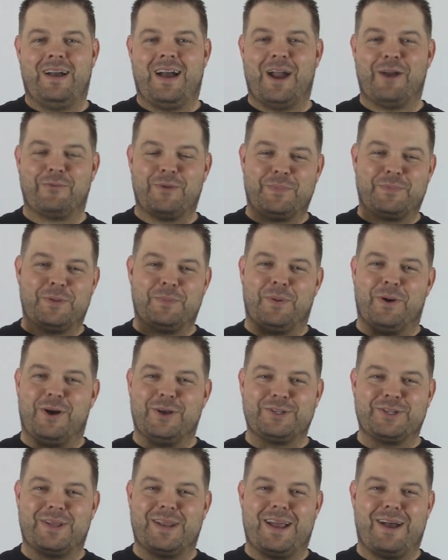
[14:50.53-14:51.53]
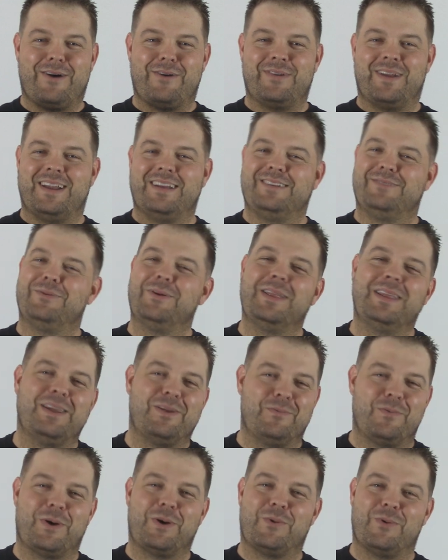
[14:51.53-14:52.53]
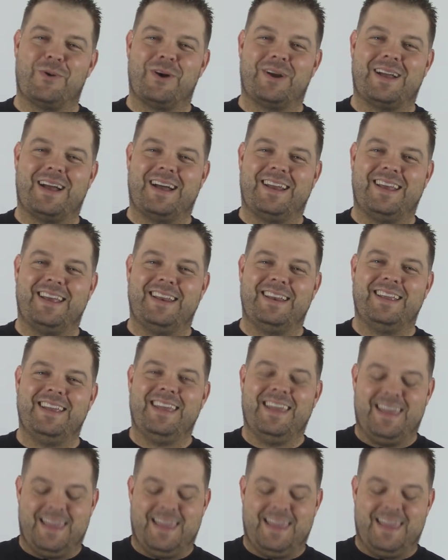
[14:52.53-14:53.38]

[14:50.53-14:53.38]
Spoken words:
I ripped the ball stud out and I really didn't want to work on it.